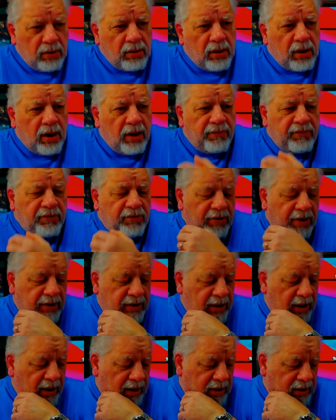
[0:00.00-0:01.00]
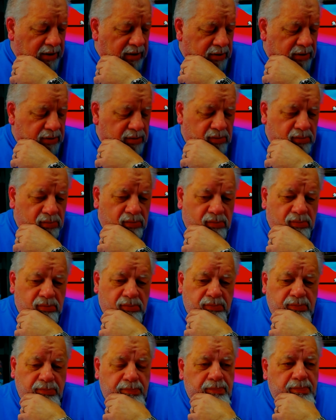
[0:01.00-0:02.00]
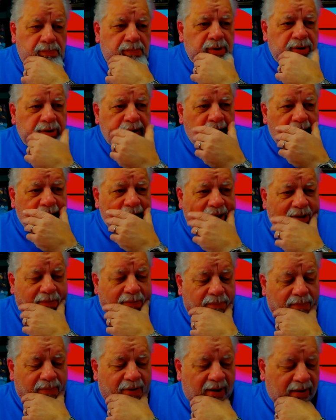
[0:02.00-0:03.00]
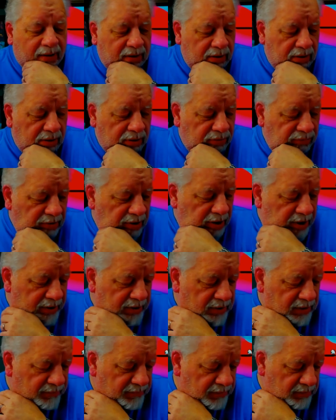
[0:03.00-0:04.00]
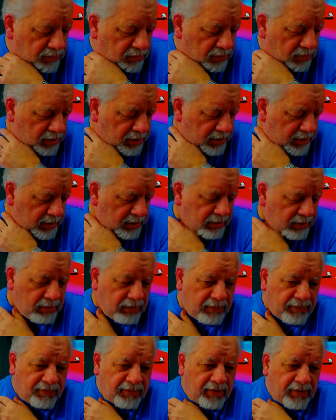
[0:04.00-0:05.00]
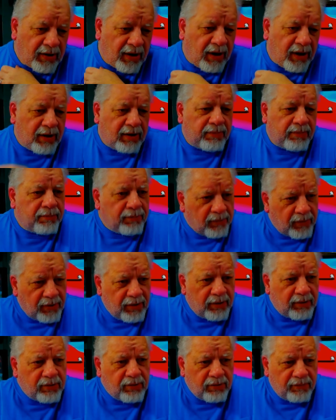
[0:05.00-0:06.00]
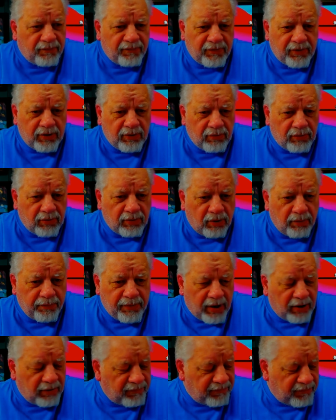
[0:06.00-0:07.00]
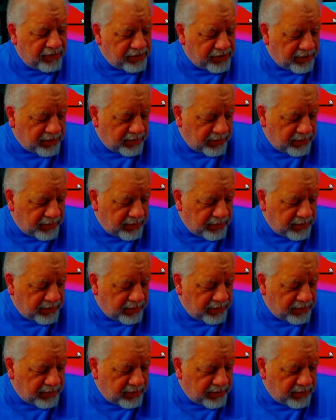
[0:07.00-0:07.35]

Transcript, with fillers: Have a great day. Monday, back to the grind if you're working. If you're not, well, good for you. I hope you're out fishing.